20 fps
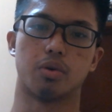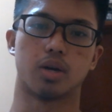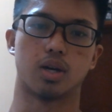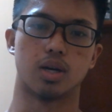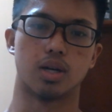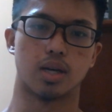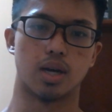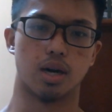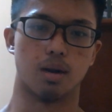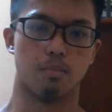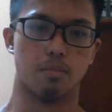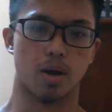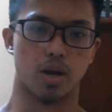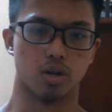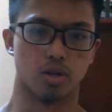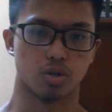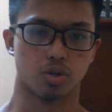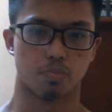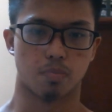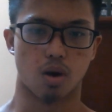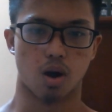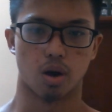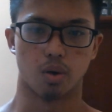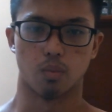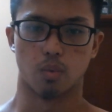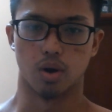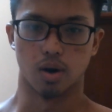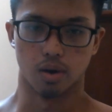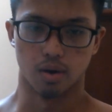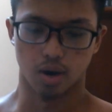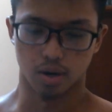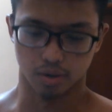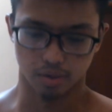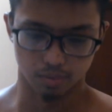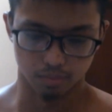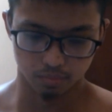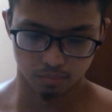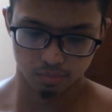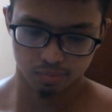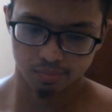can get a better spot where I
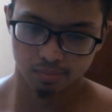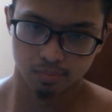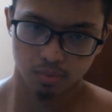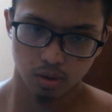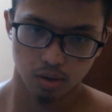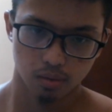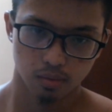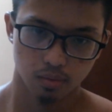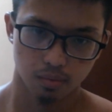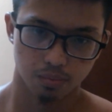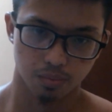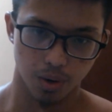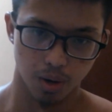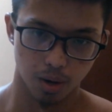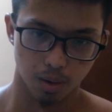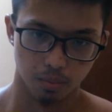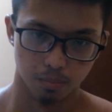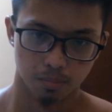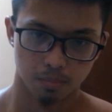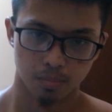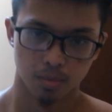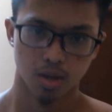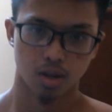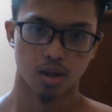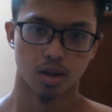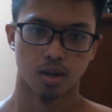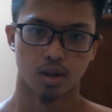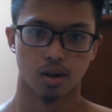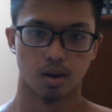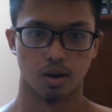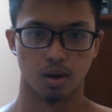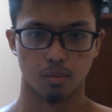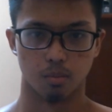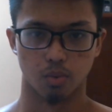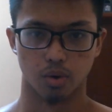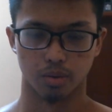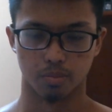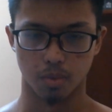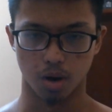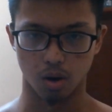can film
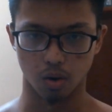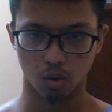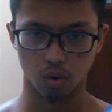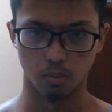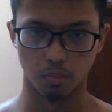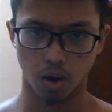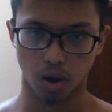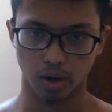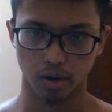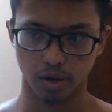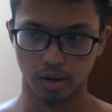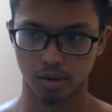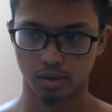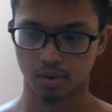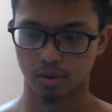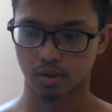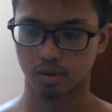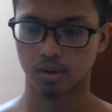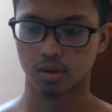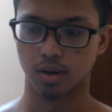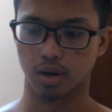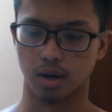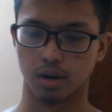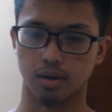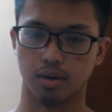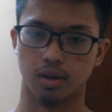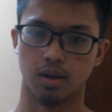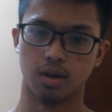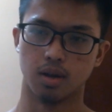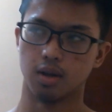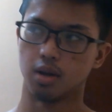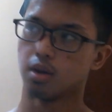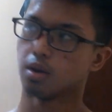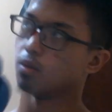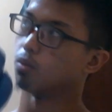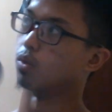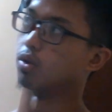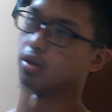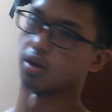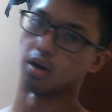with my whole body and
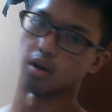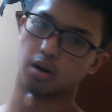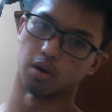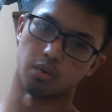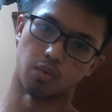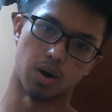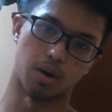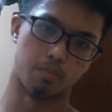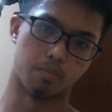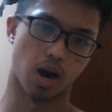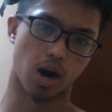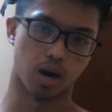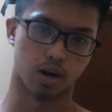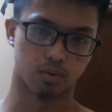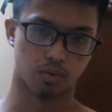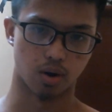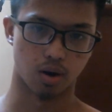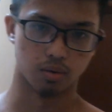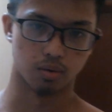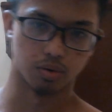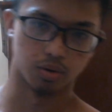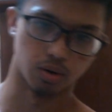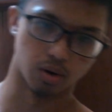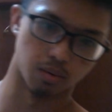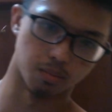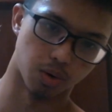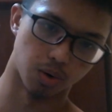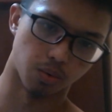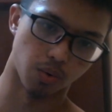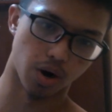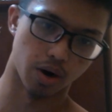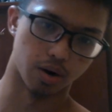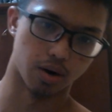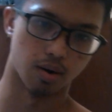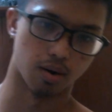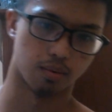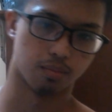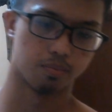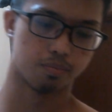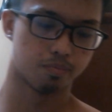with a great background, you know, but right
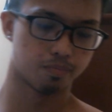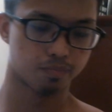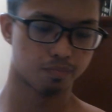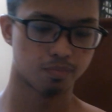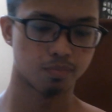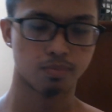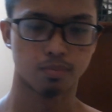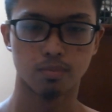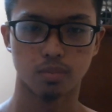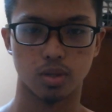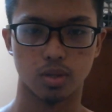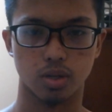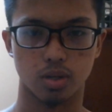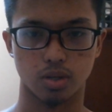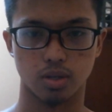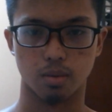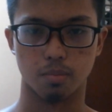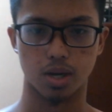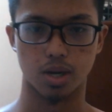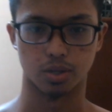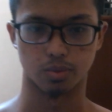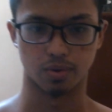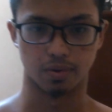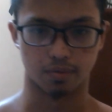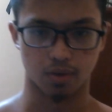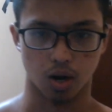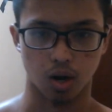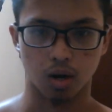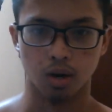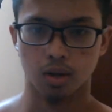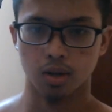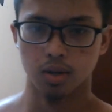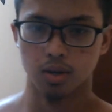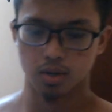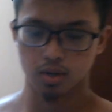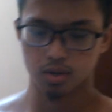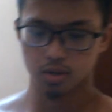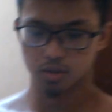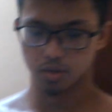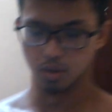now, this is the best we've got.
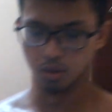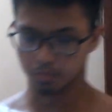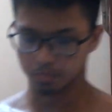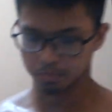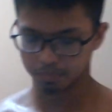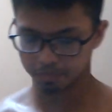So,